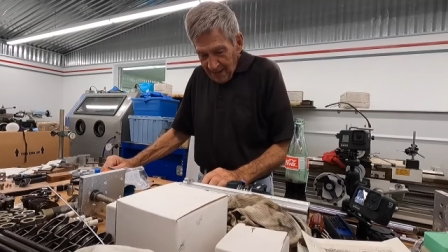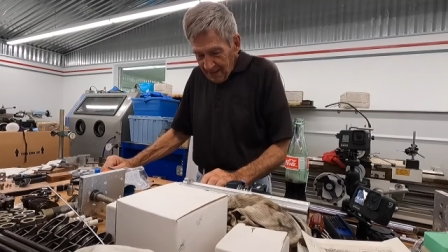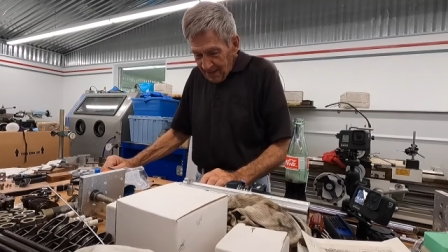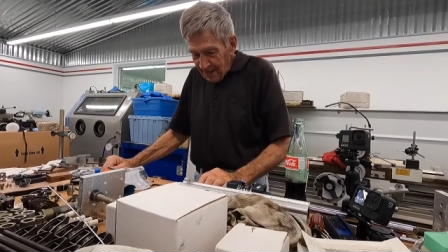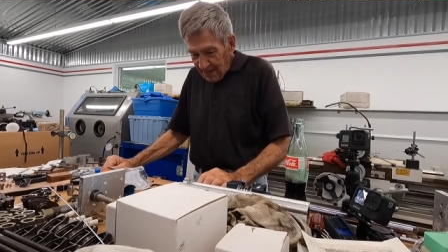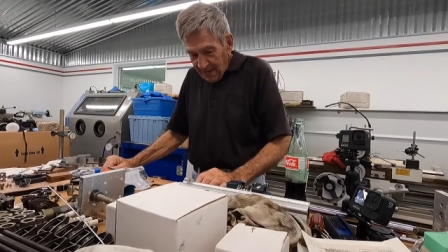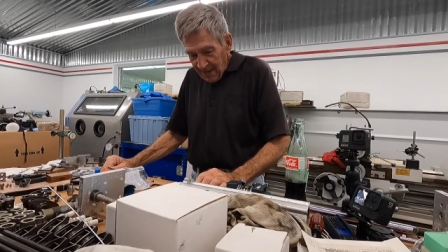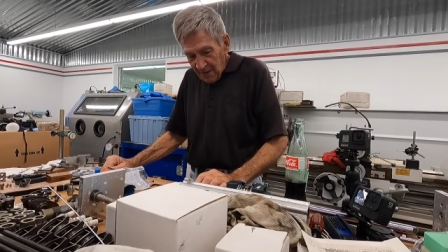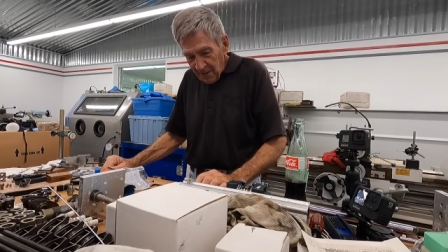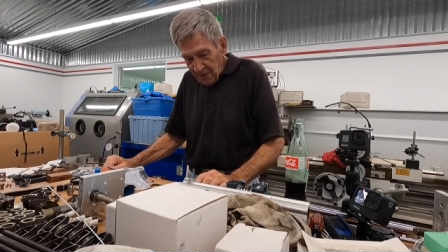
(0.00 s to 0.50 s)

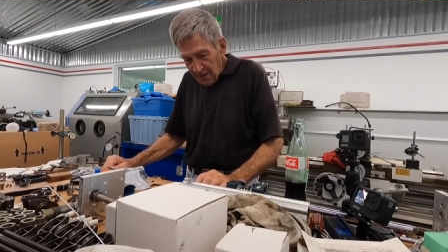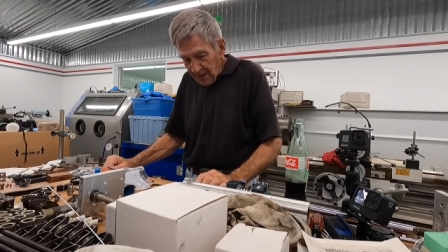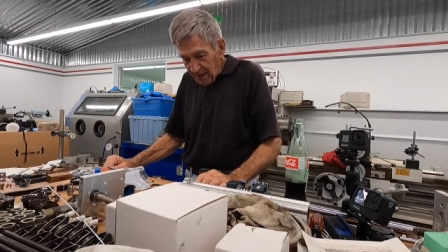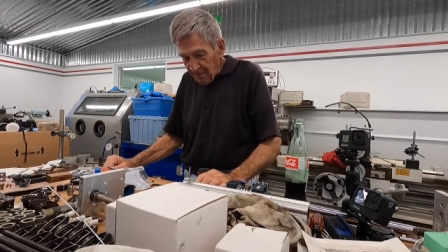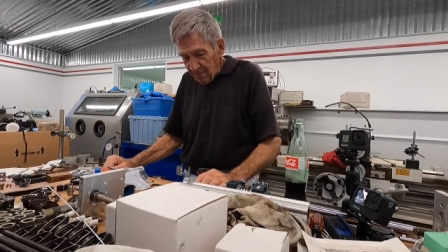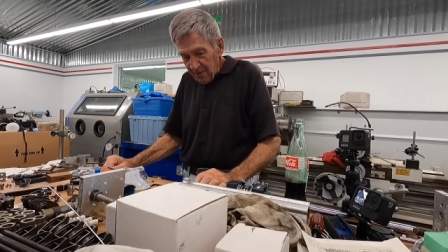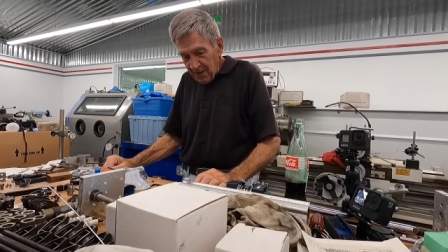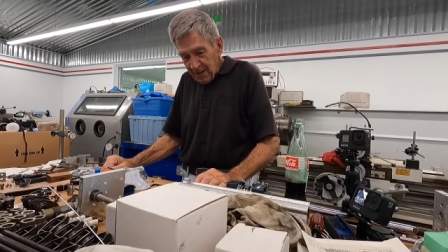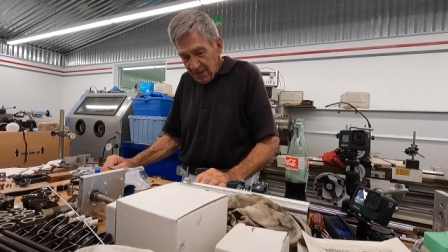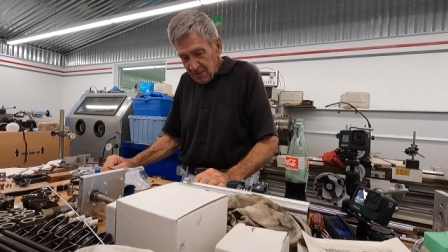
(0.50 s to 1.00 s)
And the thing
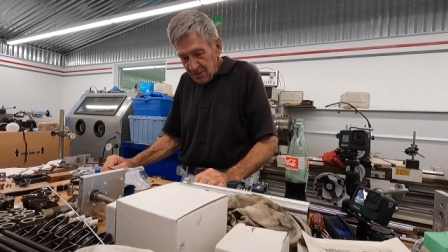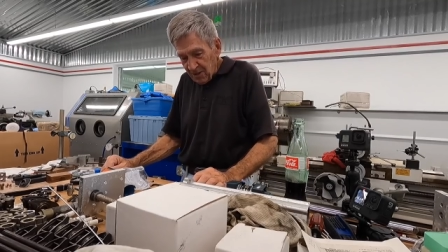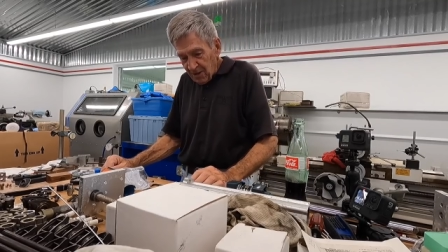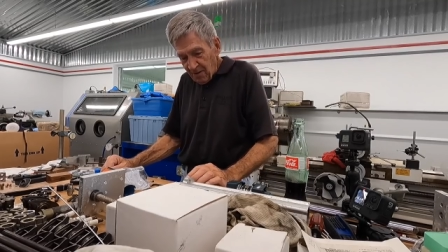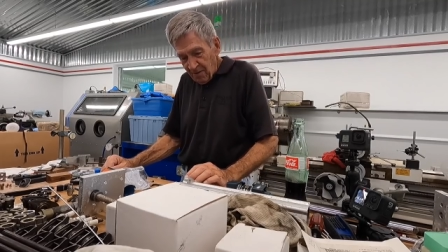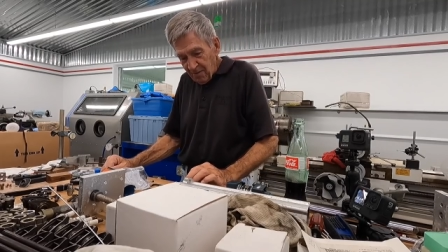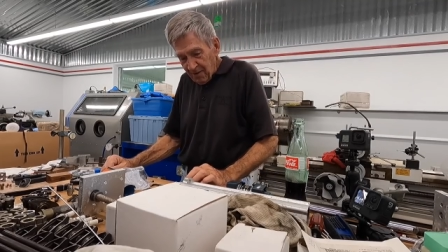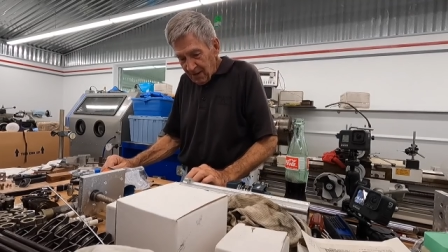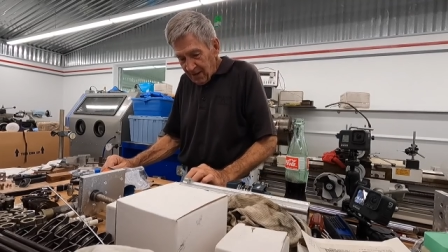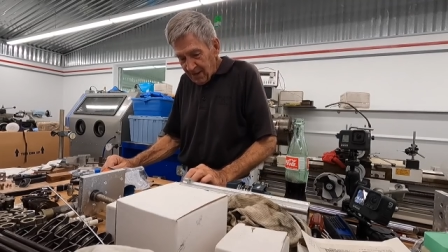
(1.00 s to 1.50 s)
of it is, you
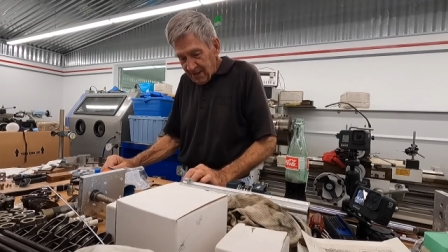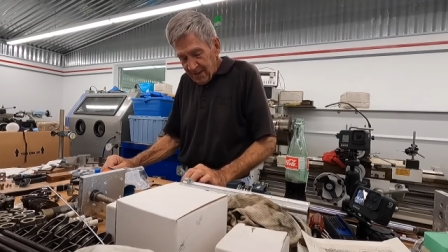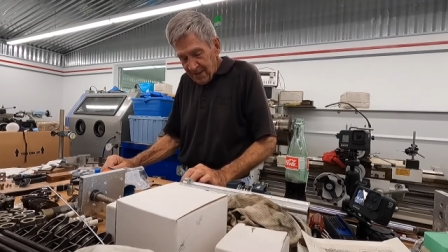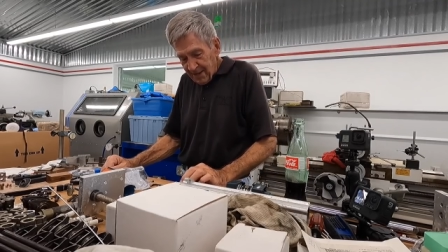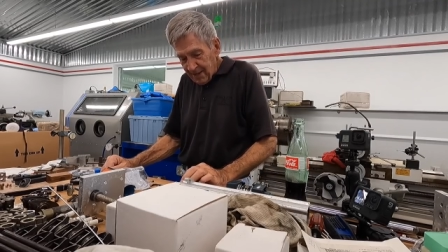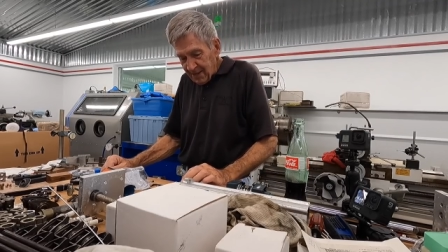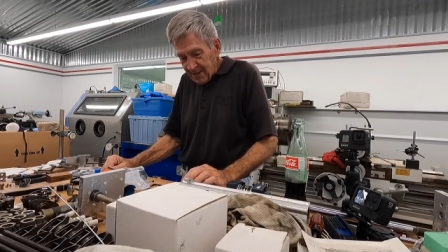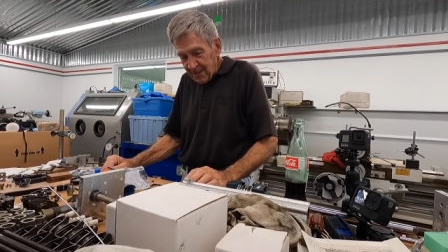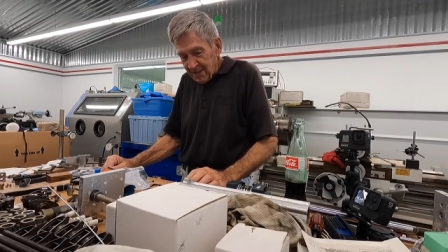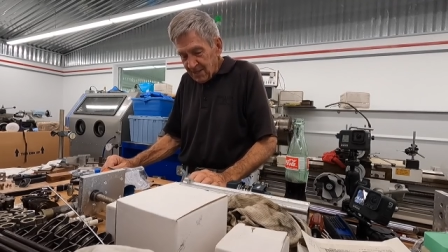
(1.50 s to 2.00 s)
know,
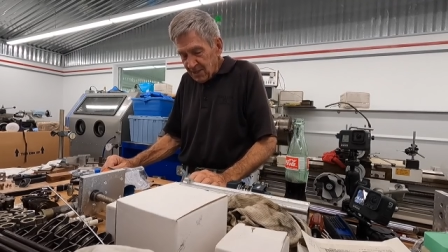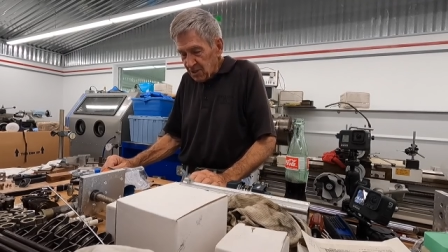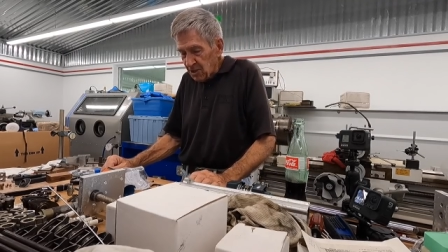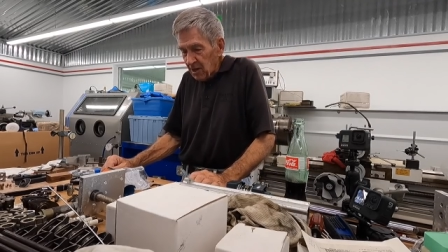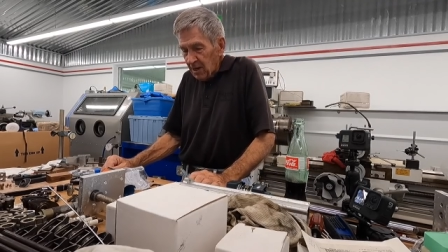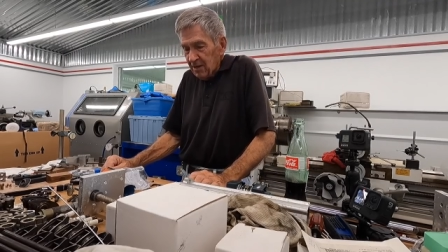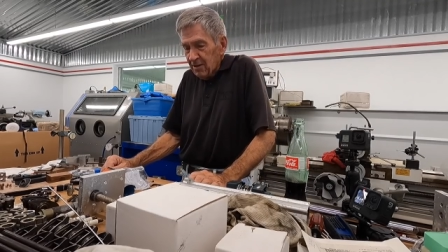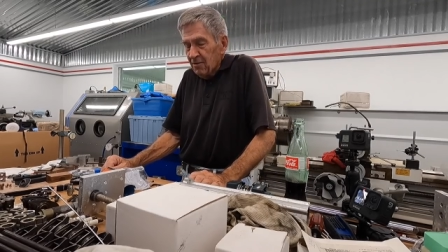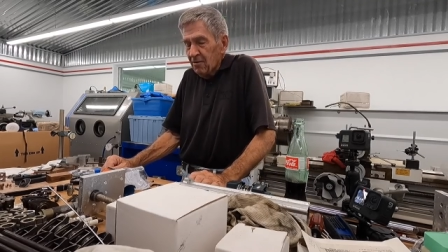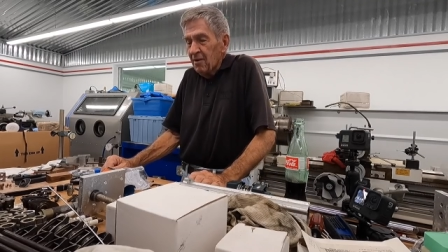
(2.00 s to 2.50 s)
it, this,
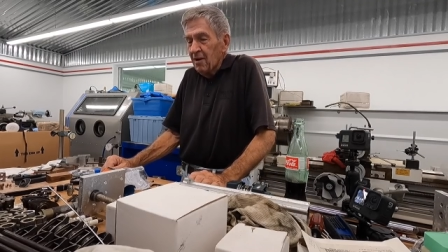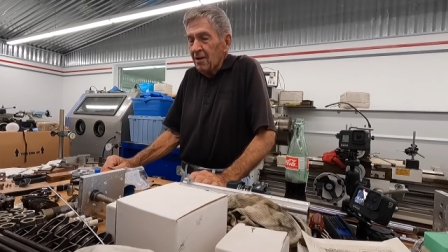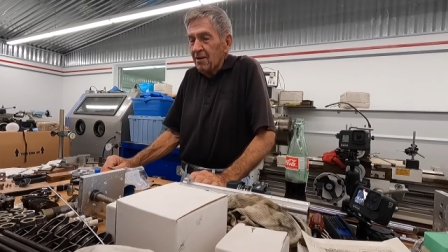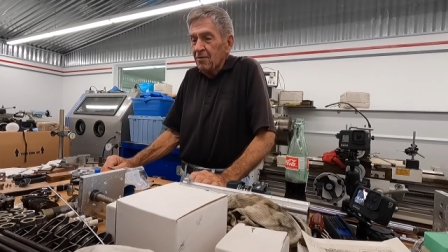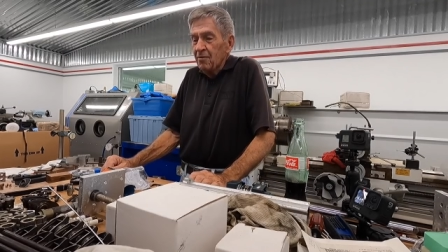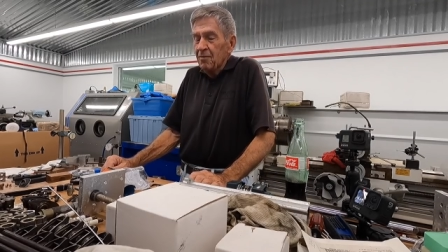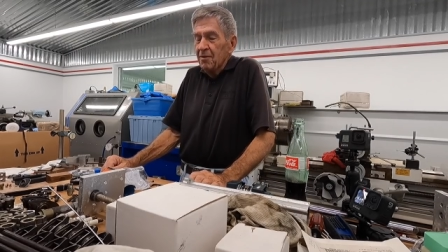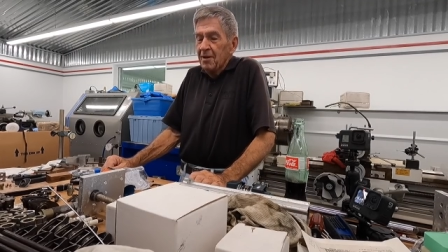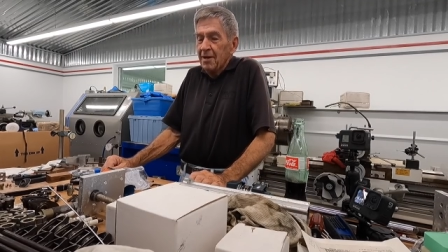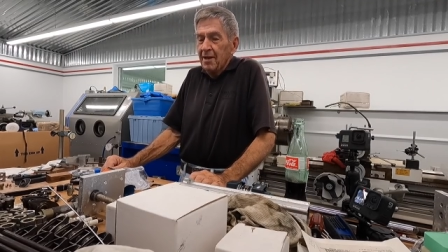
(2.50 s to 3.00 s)
you're not
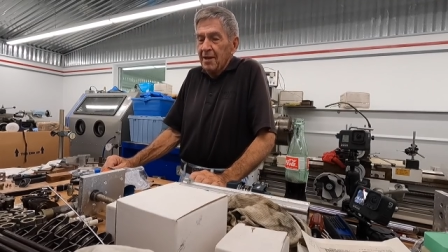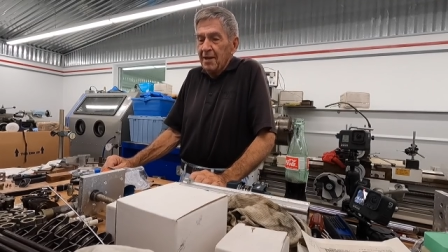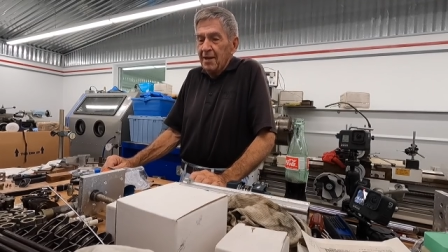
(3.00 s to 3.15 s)
going to,